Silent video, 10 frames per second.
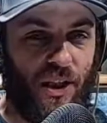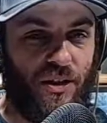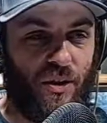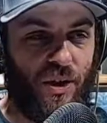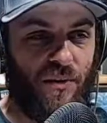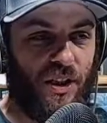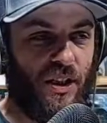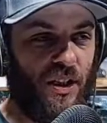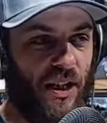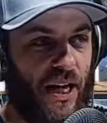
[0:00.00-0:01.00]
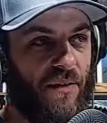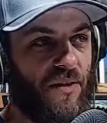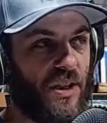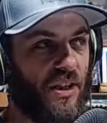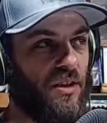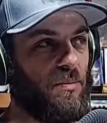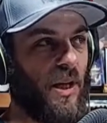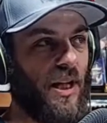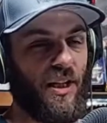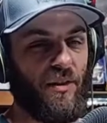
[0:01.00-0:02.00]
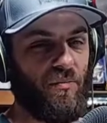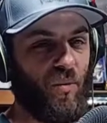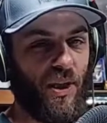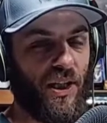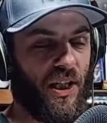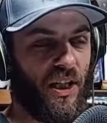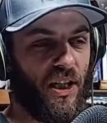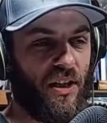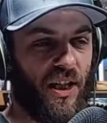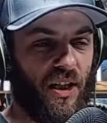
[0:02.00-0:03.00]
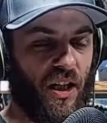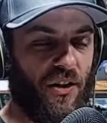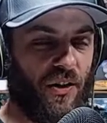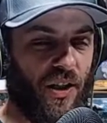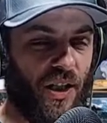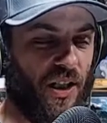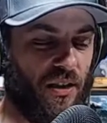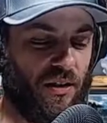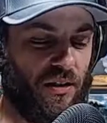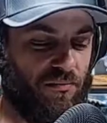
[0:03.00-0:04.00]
don't even have to explain really anything other than